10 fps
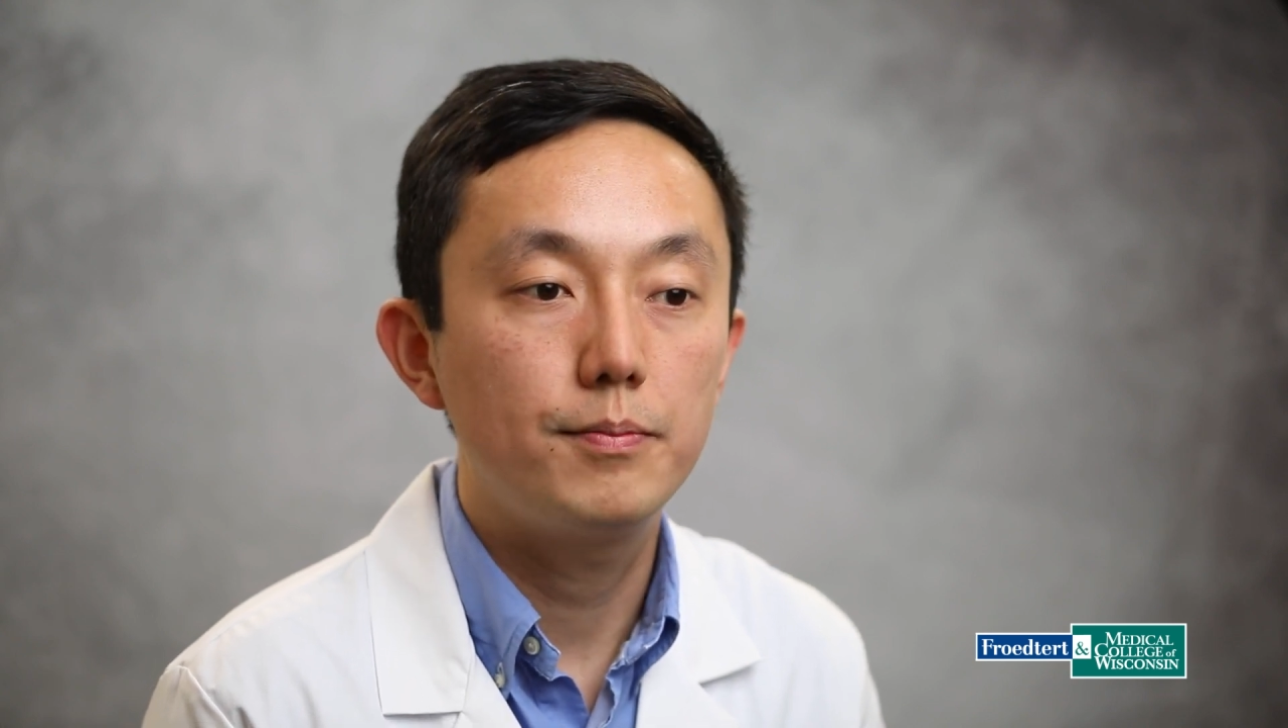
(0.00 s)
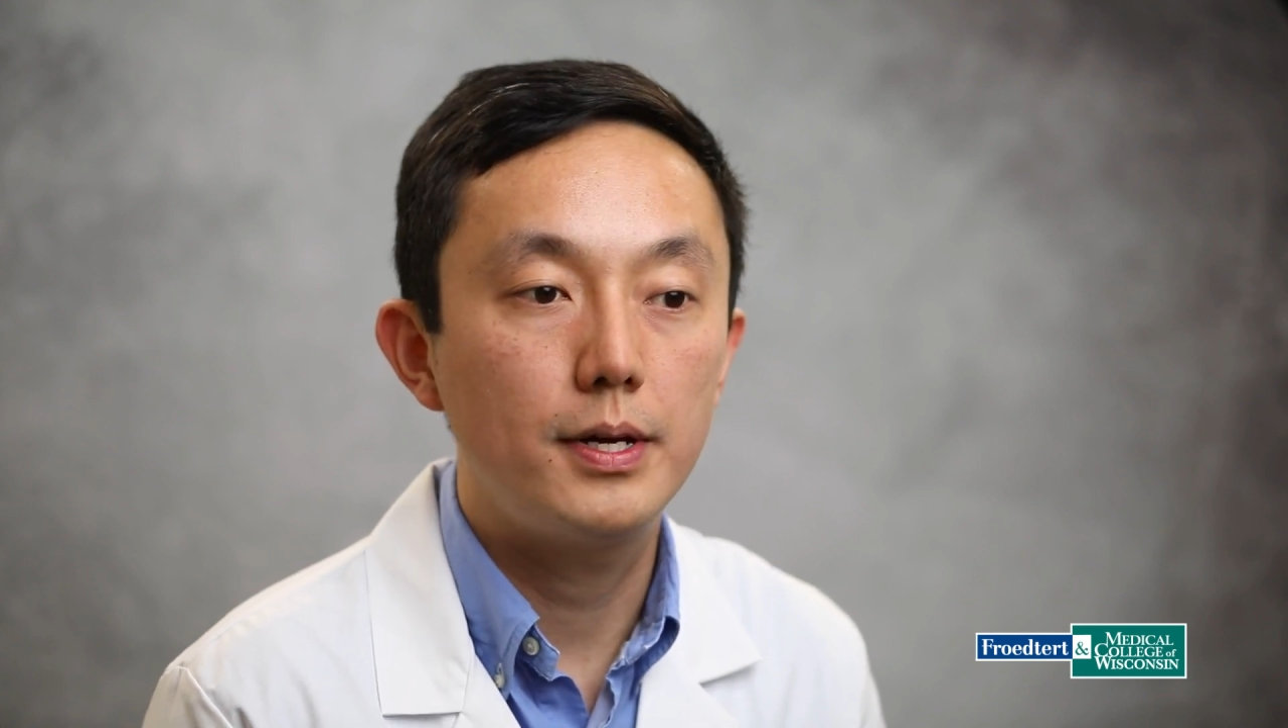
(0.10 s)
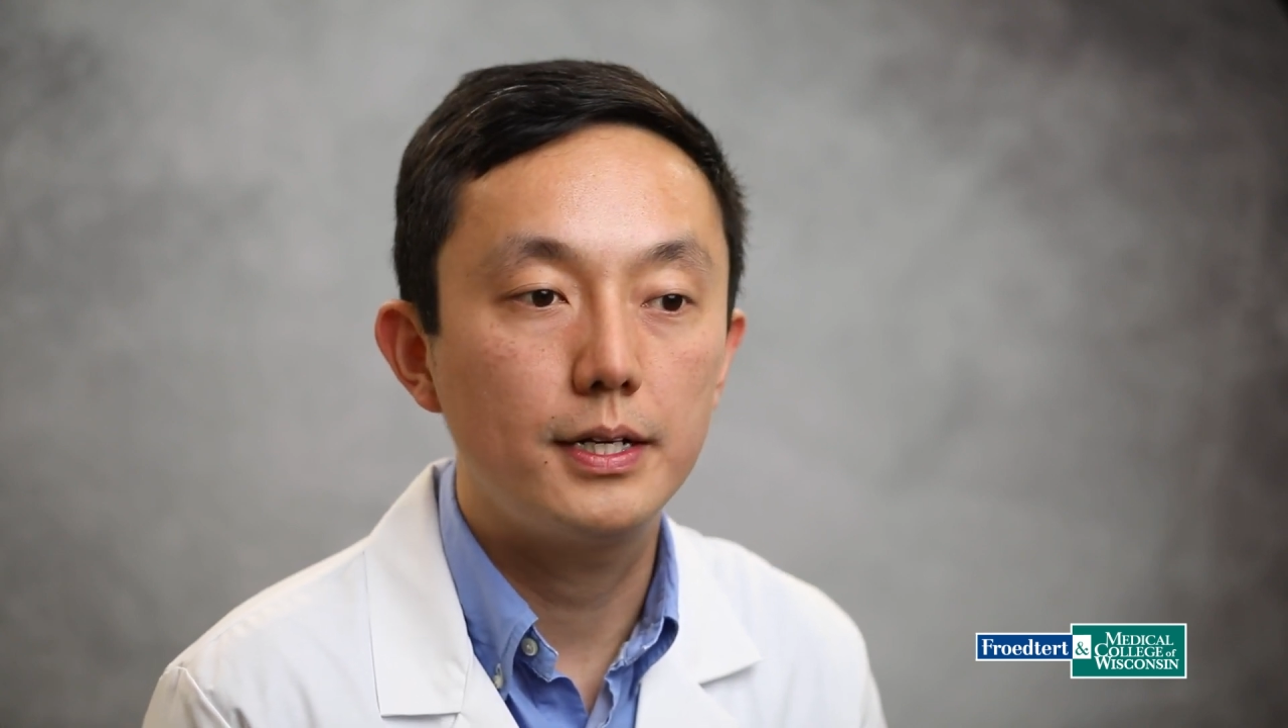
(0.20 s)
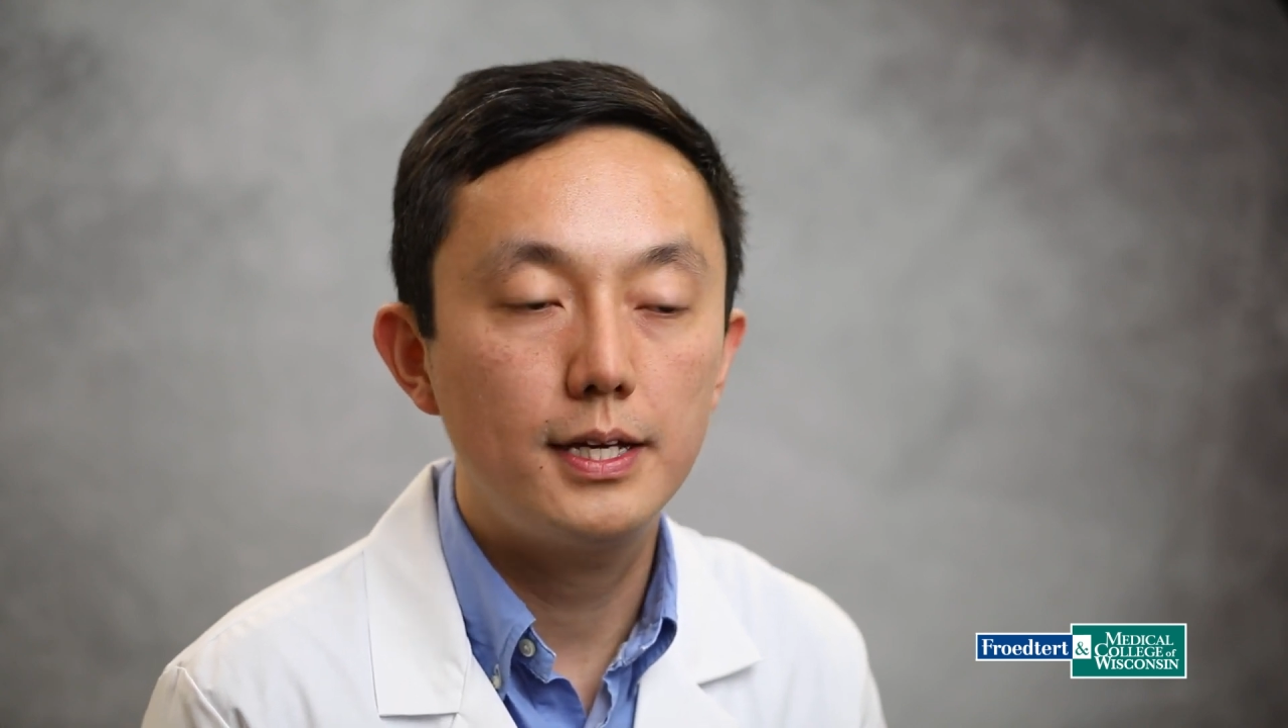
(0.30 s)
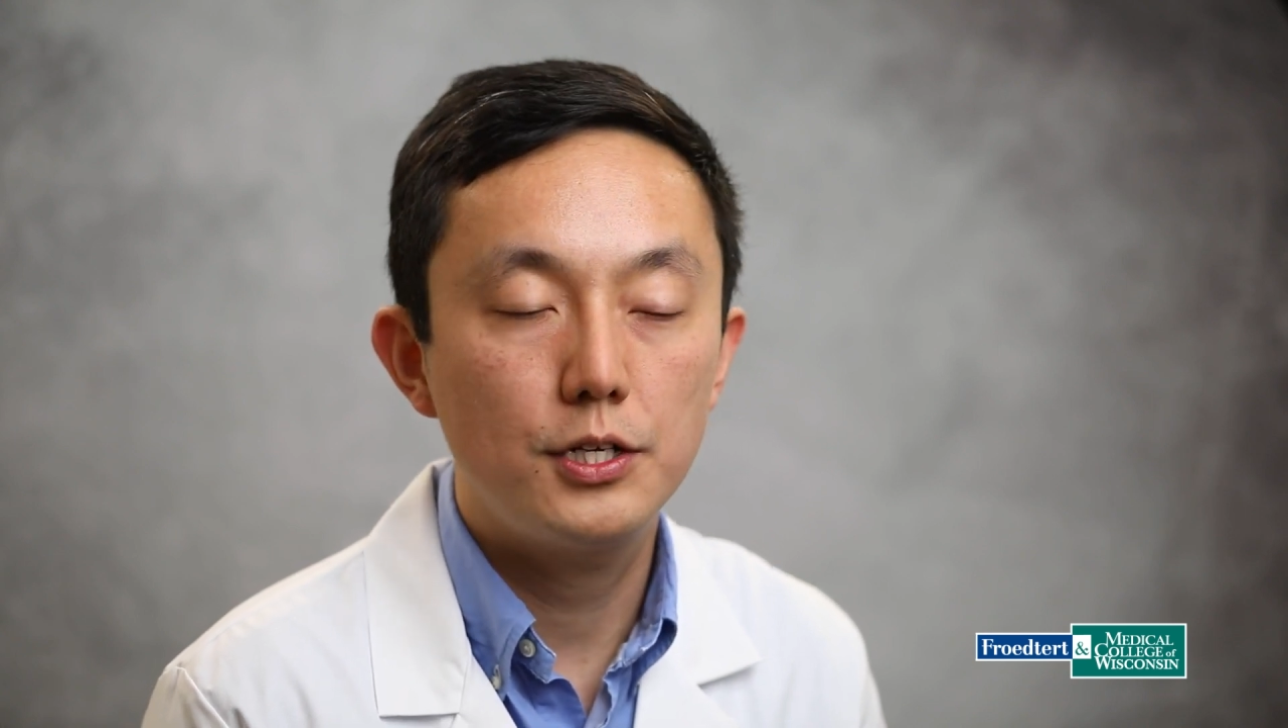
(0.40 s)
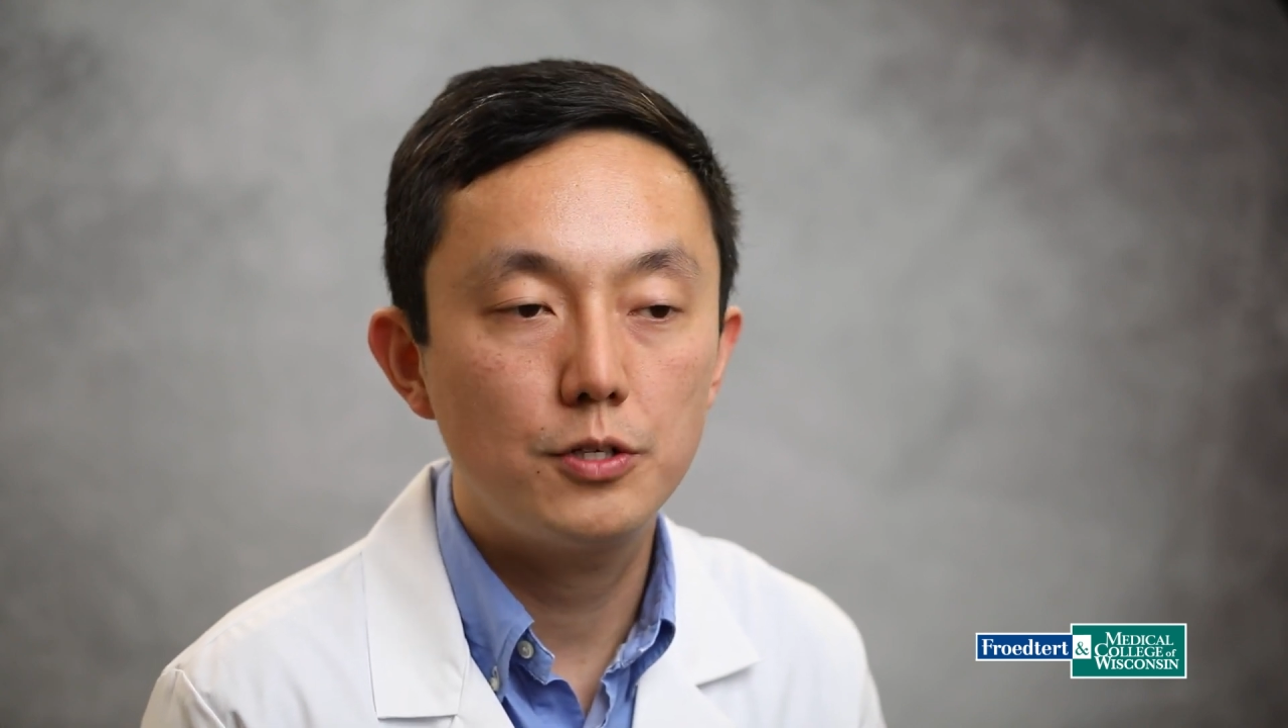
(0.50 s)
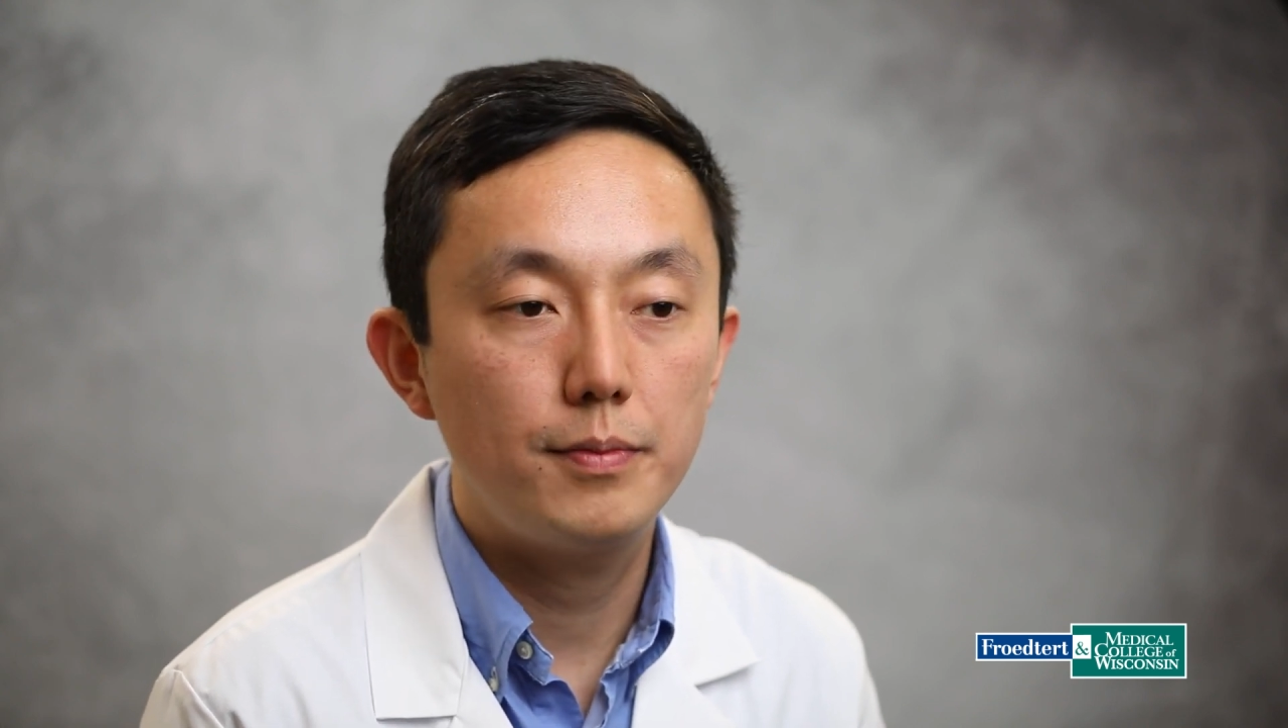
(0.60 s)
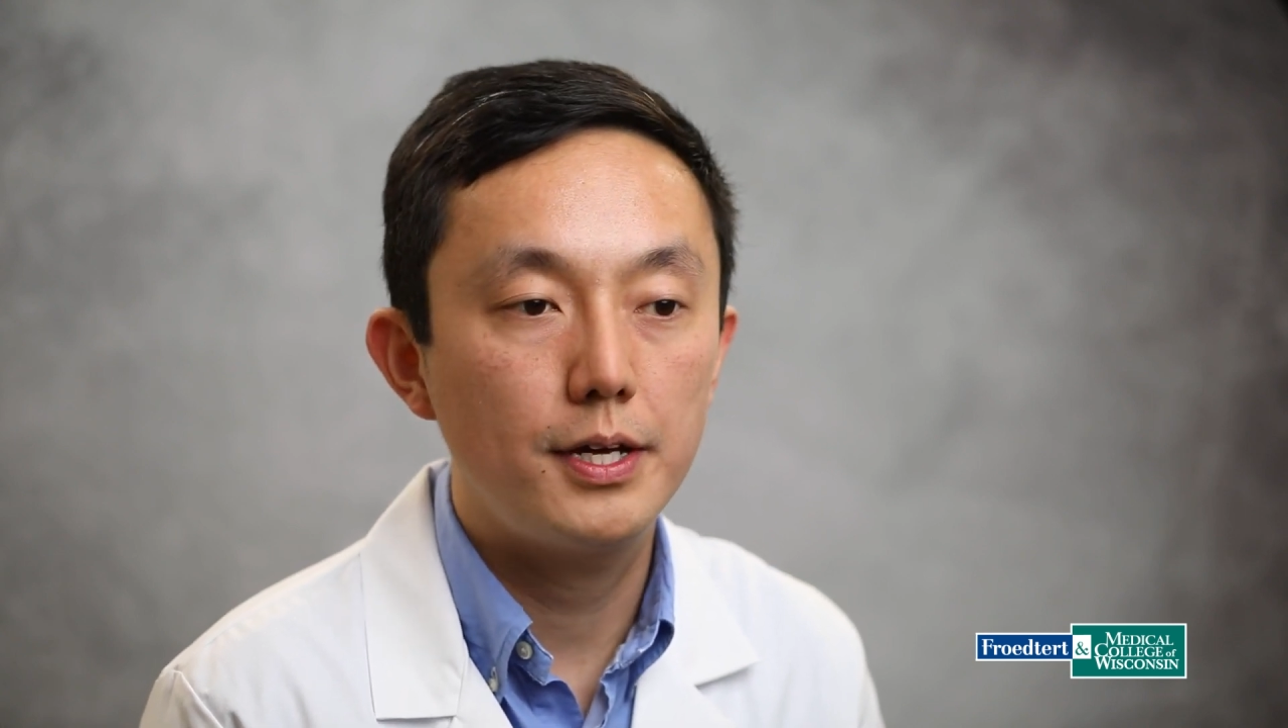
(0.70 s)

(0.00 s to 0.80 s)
medication